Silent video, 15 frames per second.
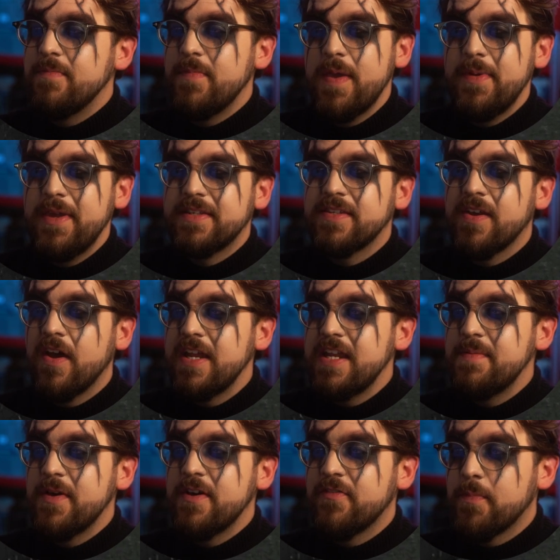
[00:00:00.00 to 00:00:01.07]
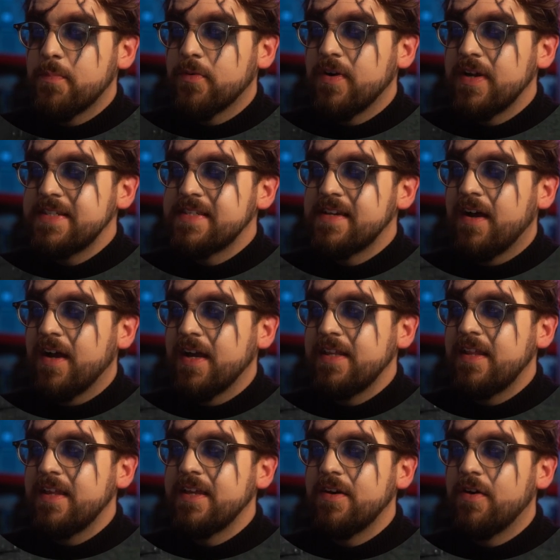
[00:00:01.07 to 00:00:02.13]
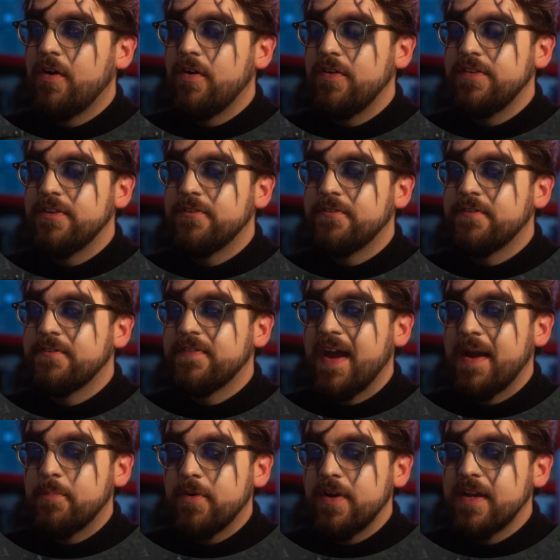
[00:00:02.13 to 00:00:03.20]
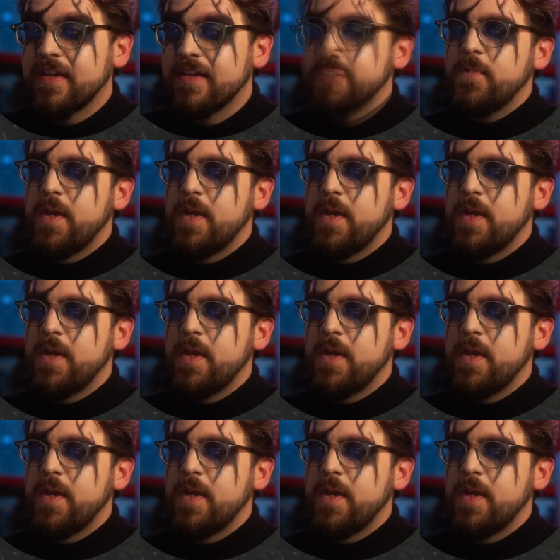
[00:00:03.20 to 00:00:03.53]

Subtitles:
Maybe a tiny bit of a brighter highlight on the fabric,